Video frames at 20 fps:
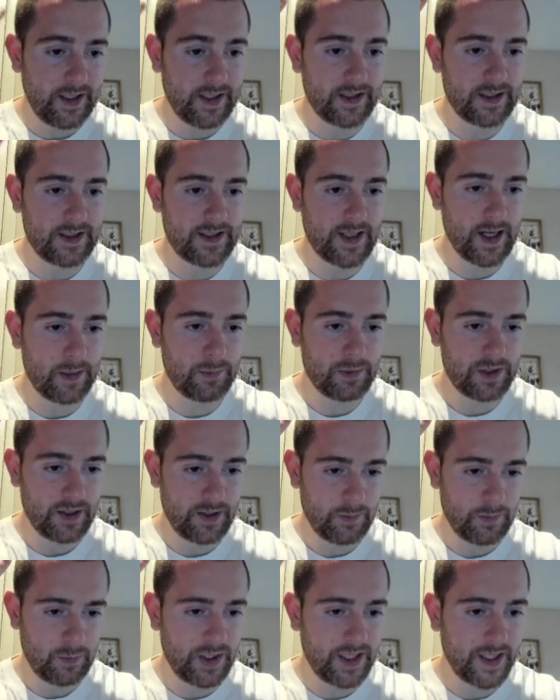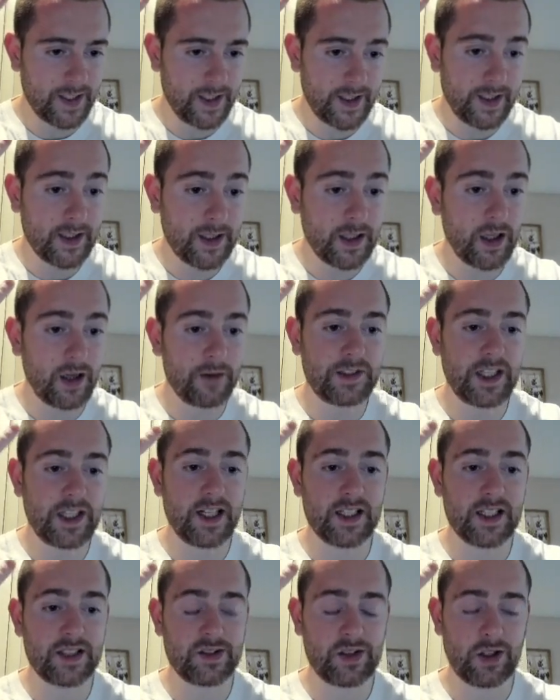in-depth beginning of
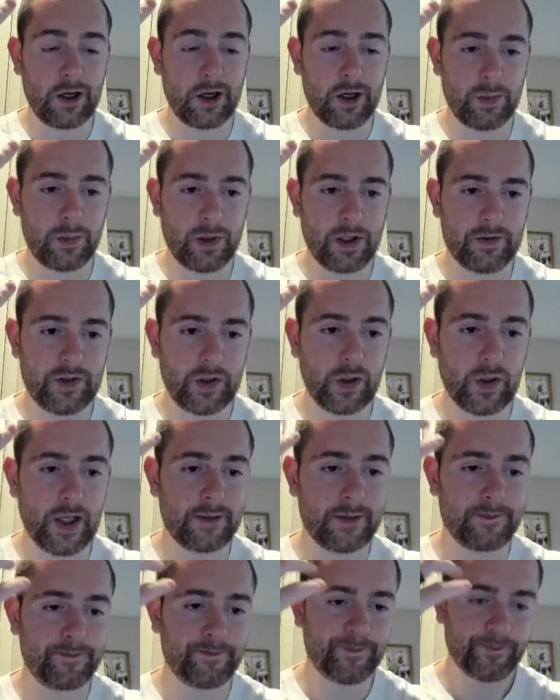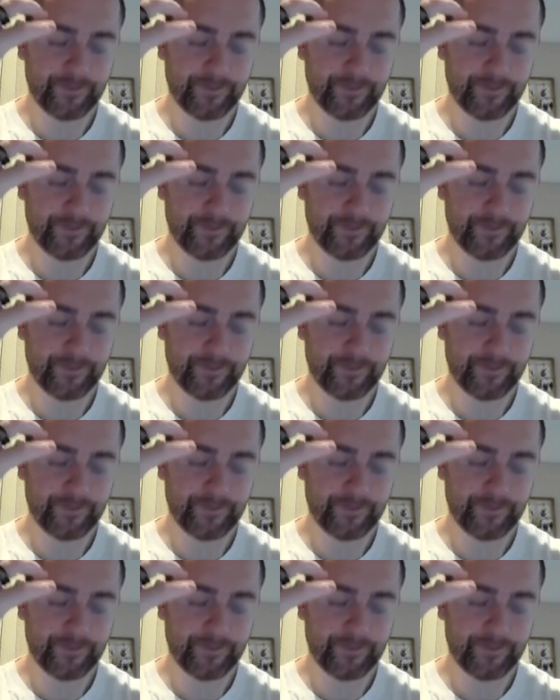getting a startup off the ground.